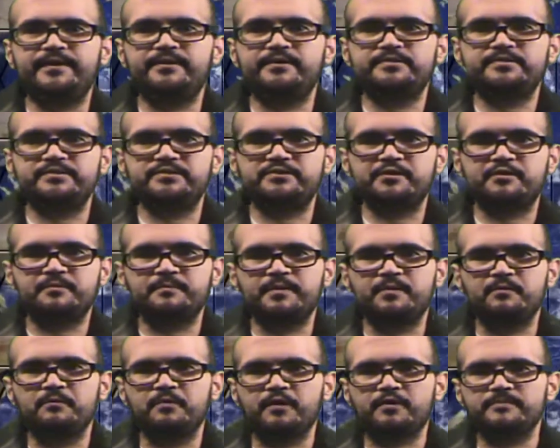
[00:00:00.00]
ladies and
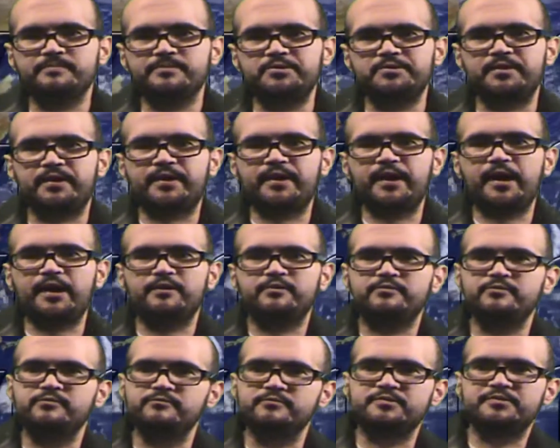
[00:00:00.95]
gentlemen. Welcome to the
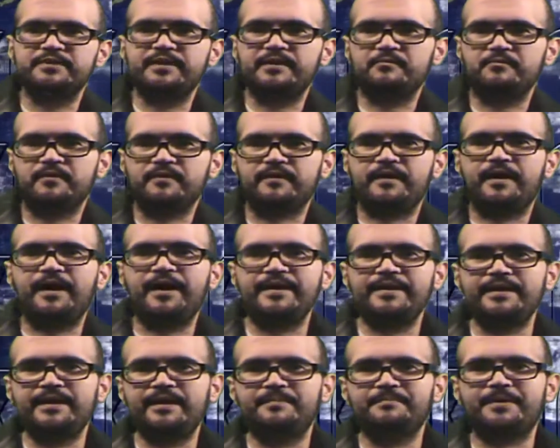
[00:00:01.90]
Kyle News Network.
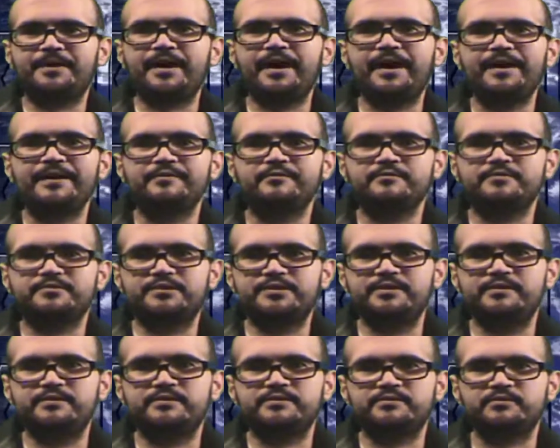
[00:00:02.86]
I am Kyle
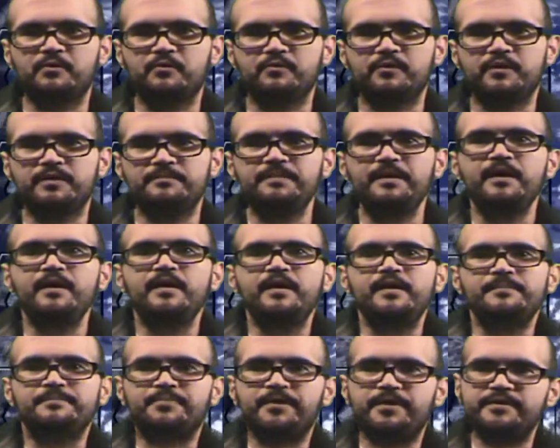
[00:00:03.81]
T. Storm,
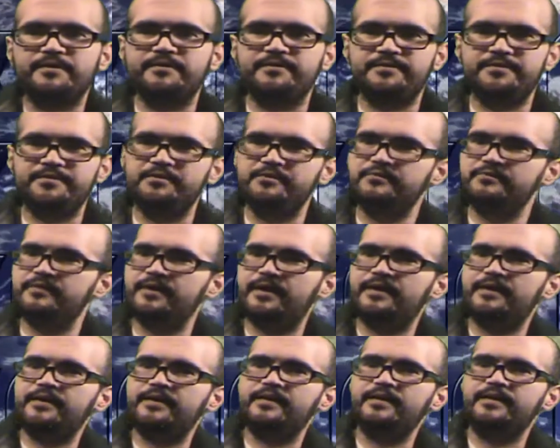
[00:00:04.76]
bringing you
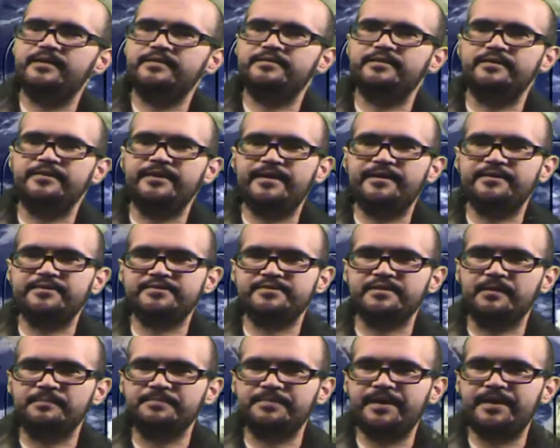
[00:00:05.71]
the
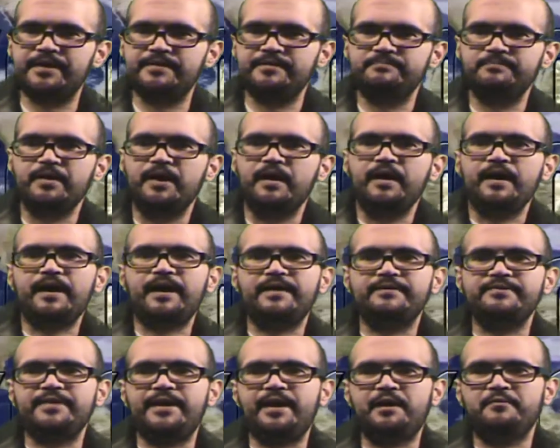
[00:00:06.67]
latest update
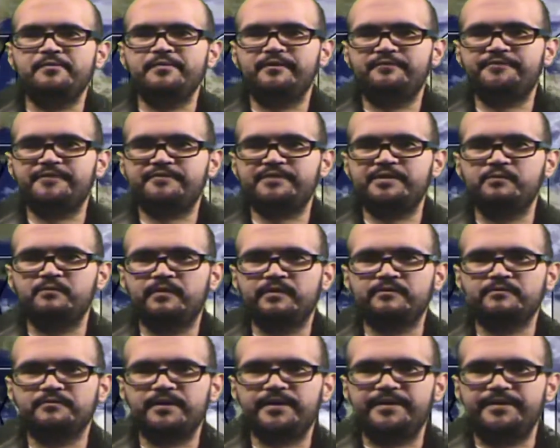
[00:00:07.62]
on the Area
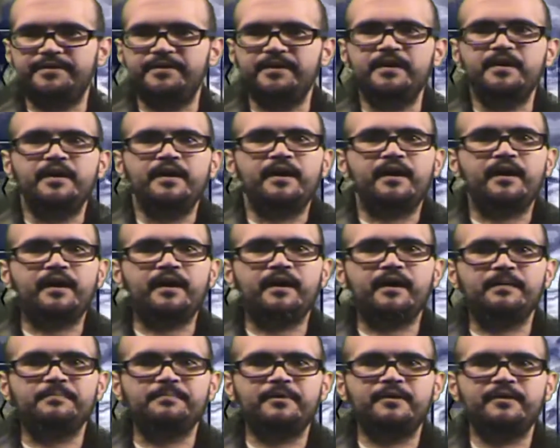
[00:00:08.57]
51 raid.
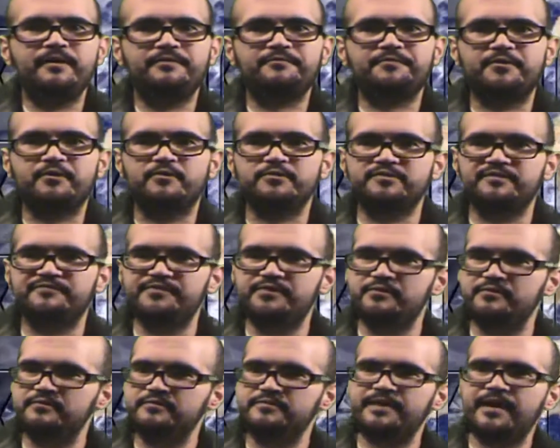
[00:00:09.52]
For those of
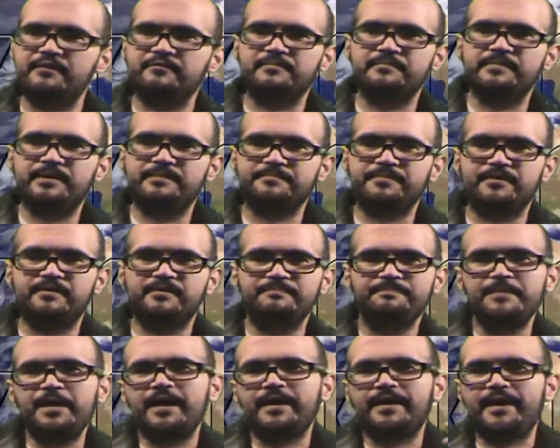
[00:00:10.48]
you that
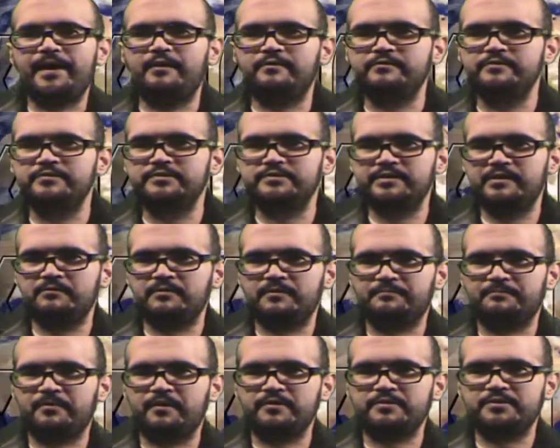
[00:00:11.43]
remember, Kyle News
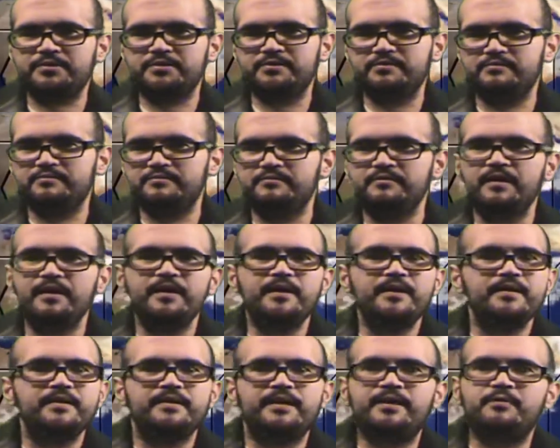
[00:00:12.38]
Network brought to you
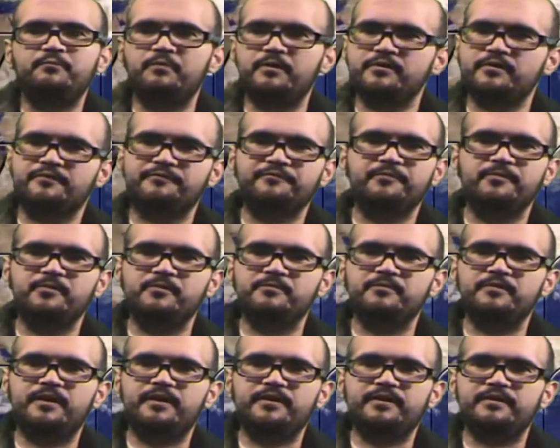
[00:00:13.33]
a
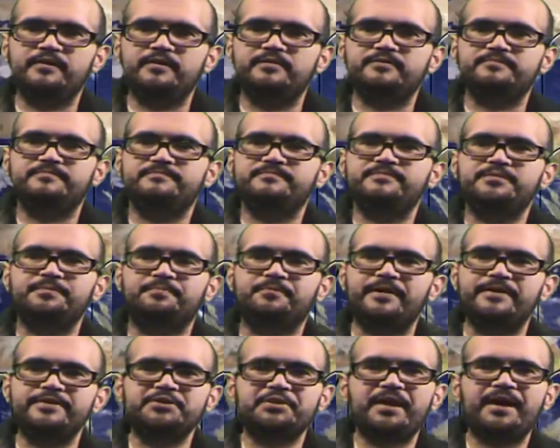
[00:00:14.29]
wonderful the
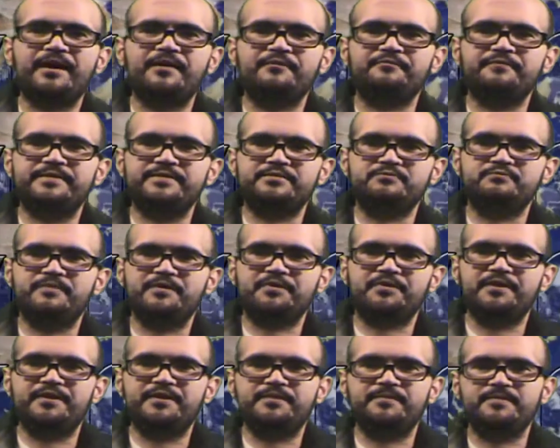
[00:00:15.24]
press conference
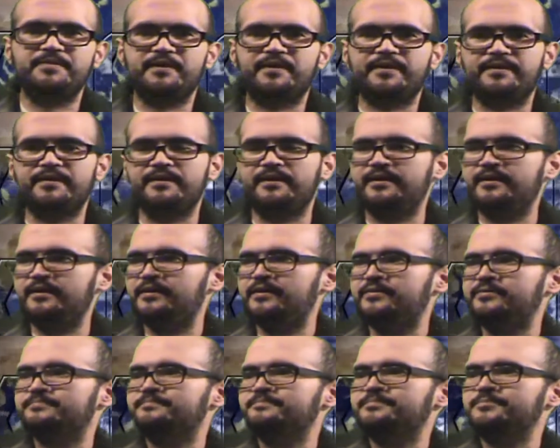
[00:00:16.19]
within
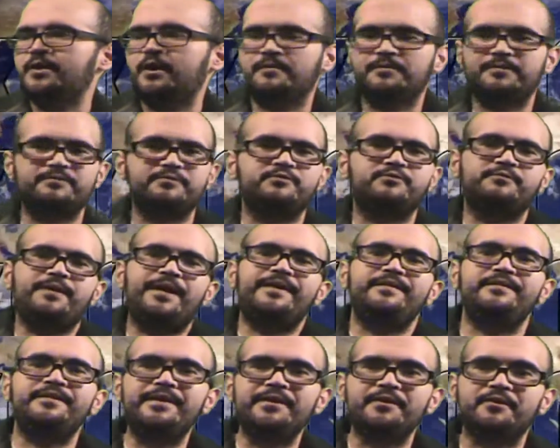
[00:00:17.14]
the our
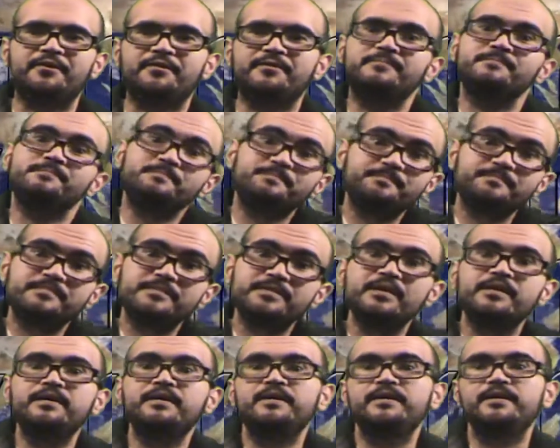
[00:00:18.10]
great leader,
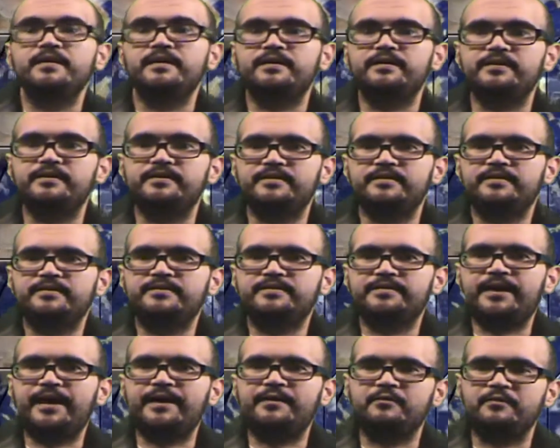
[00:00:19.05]
Kyle
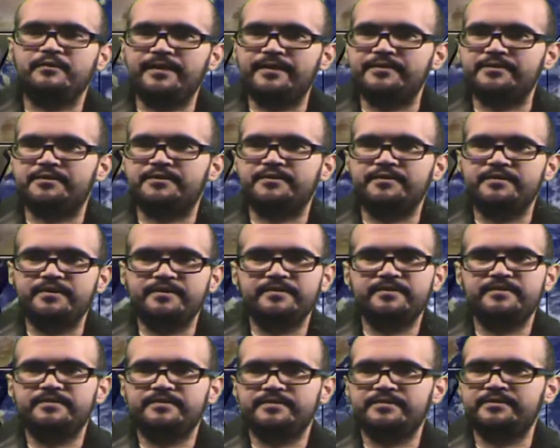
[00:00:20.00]
Leonard.
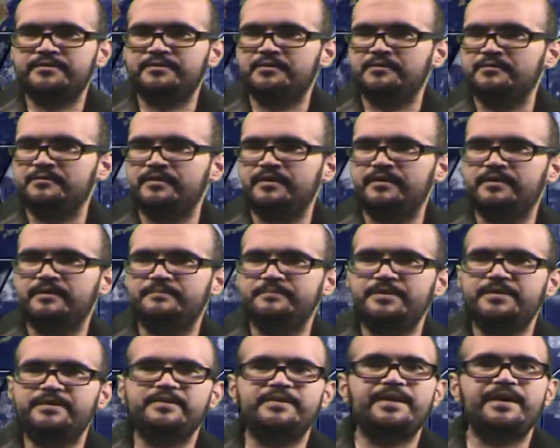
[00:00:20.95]
You
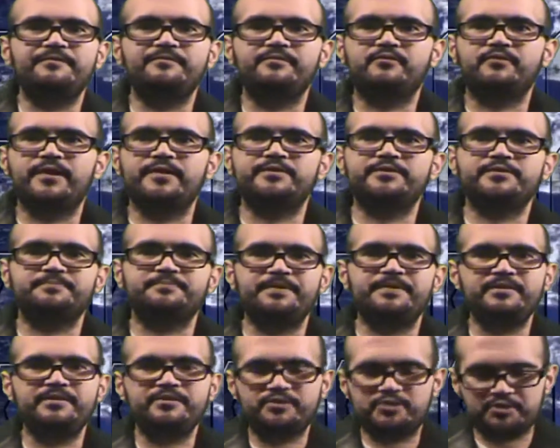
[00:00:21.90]
know, he gave a great
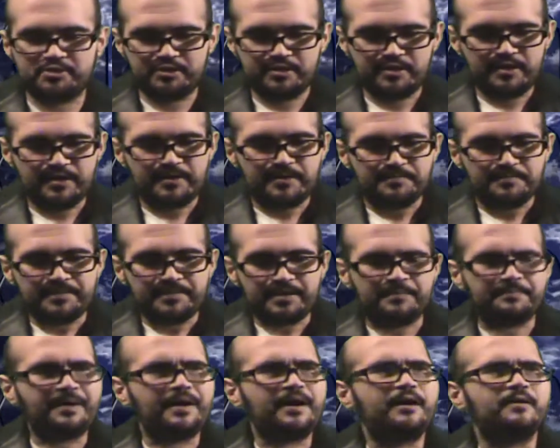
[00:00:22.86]
speech
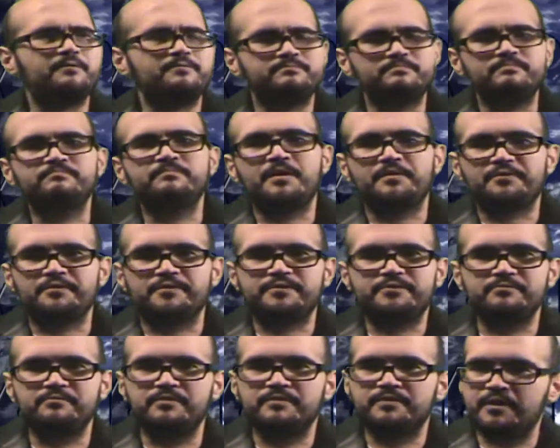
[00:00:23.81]
about a month or
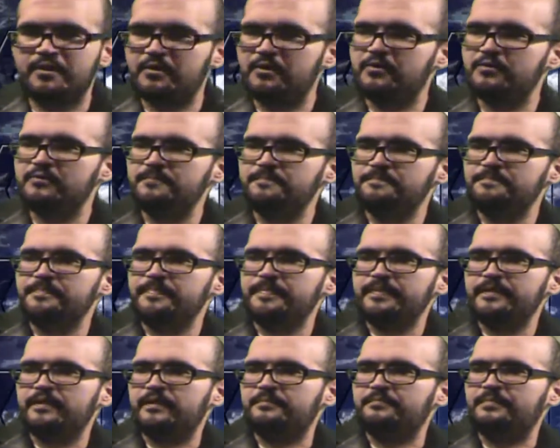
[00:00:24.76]
two ago
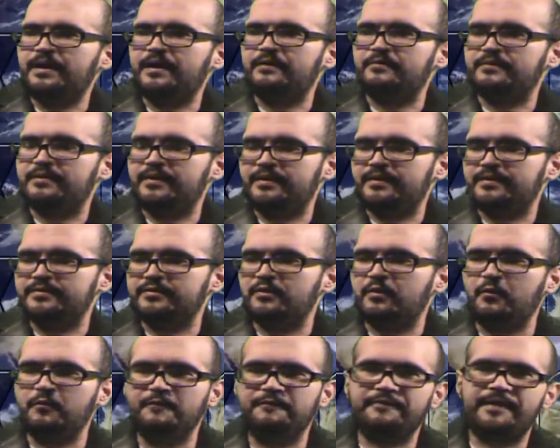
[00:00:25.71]
about
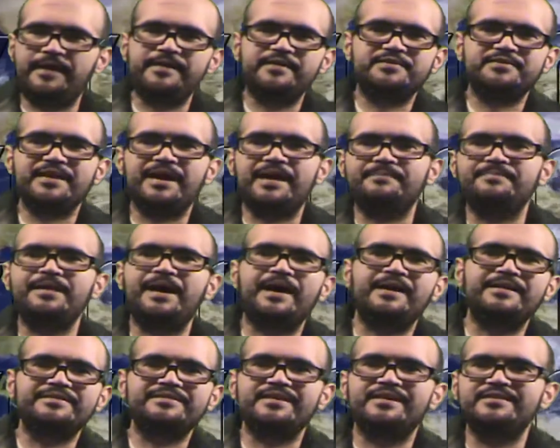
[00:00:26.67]
the whole face app
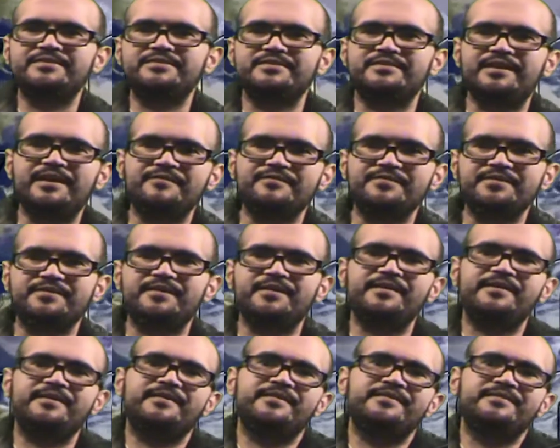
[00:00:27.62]
nonsense and
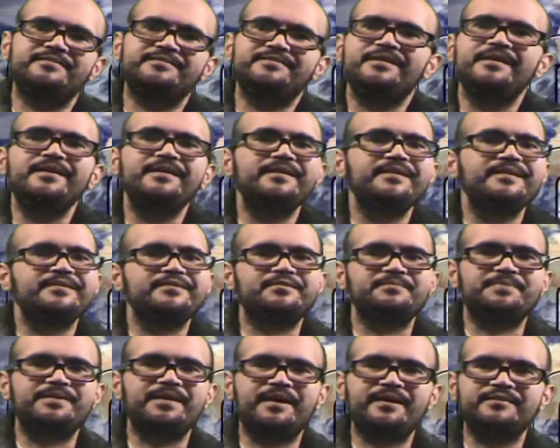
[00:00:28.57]
everything. And
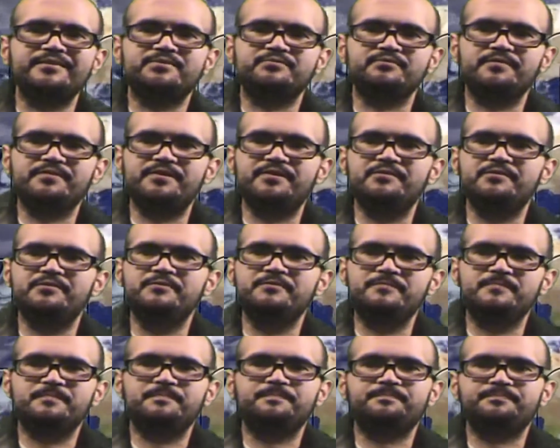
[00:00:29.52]
to be honest with
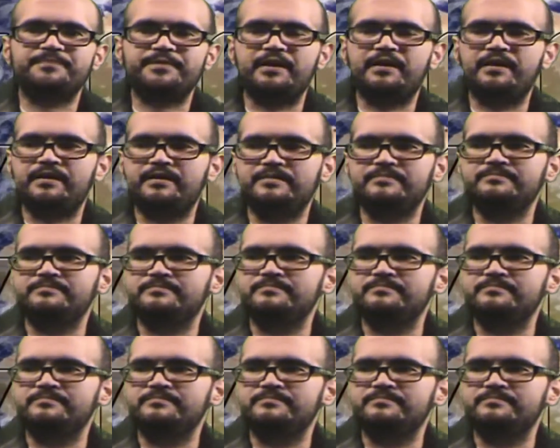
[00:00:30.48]
you, it's